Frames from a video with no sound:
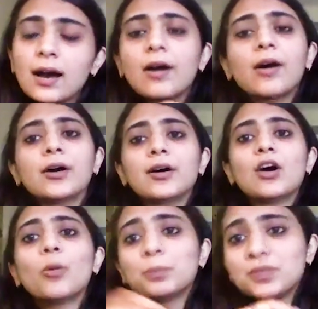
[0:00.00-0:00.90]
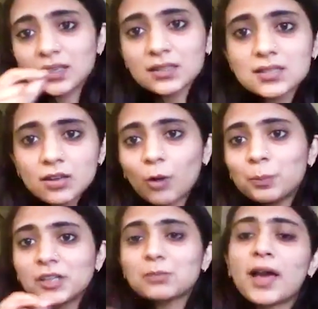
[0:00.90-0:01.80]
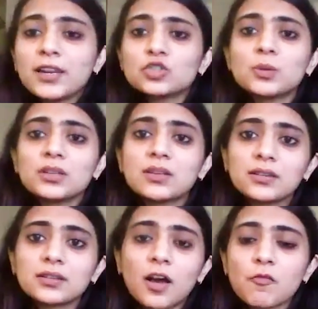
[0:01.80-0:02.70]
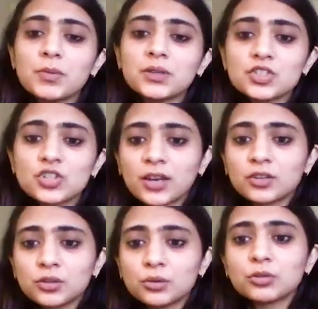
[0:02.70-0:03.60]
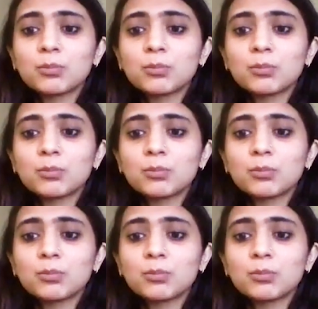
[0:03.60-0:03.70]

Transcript: uh, optics, optic management that the government is trying to do to